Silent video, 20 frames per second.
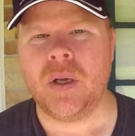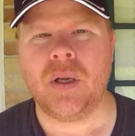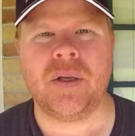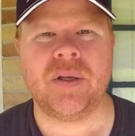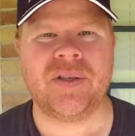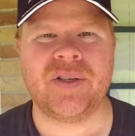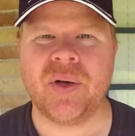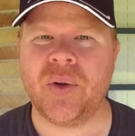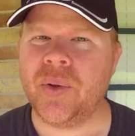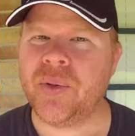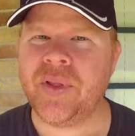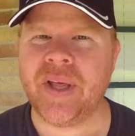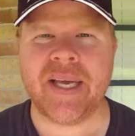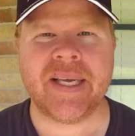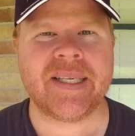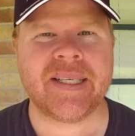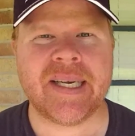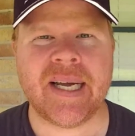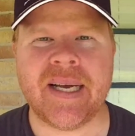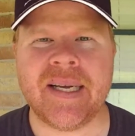So
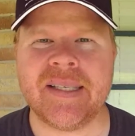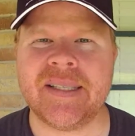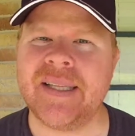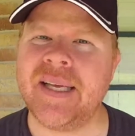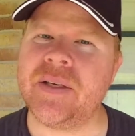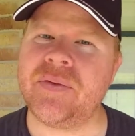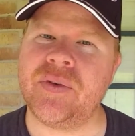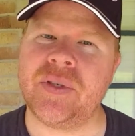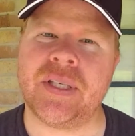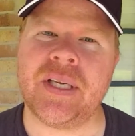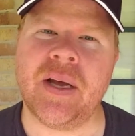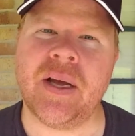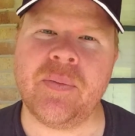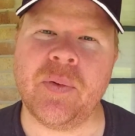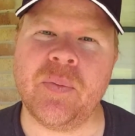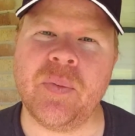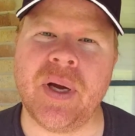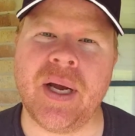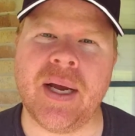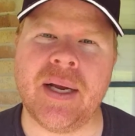thanks, guys. Thanks for
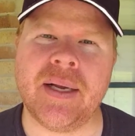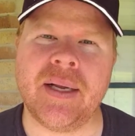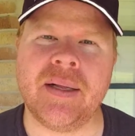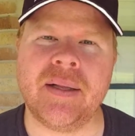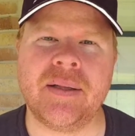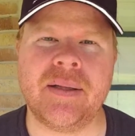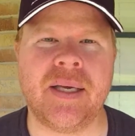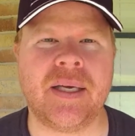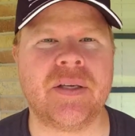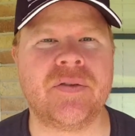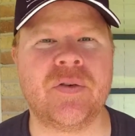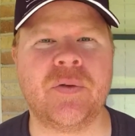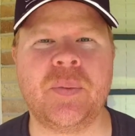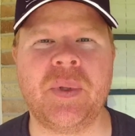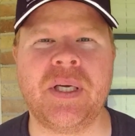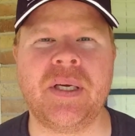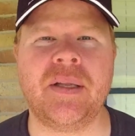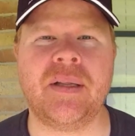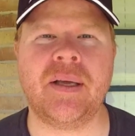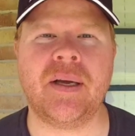stopping by. Thanks for
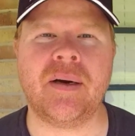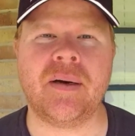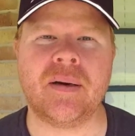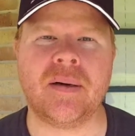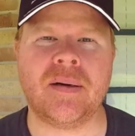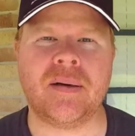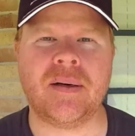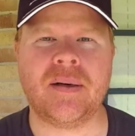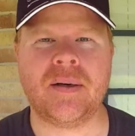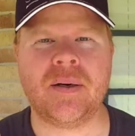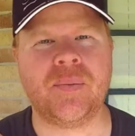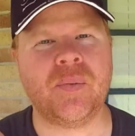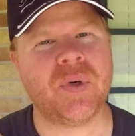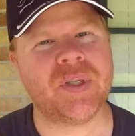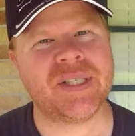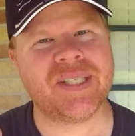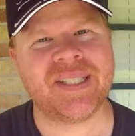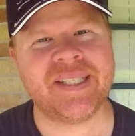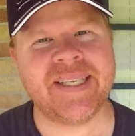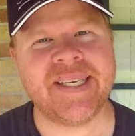being there. We'll
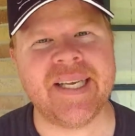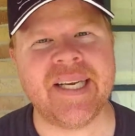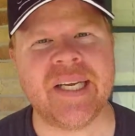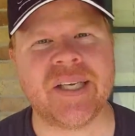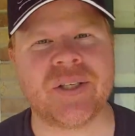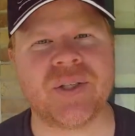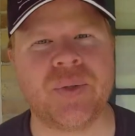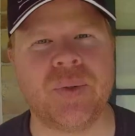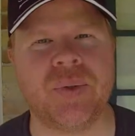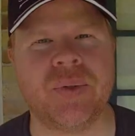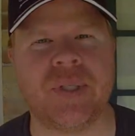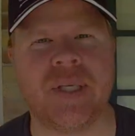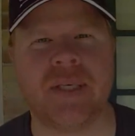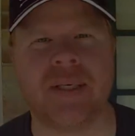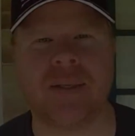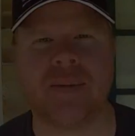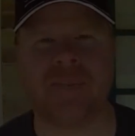see you next Tuesday.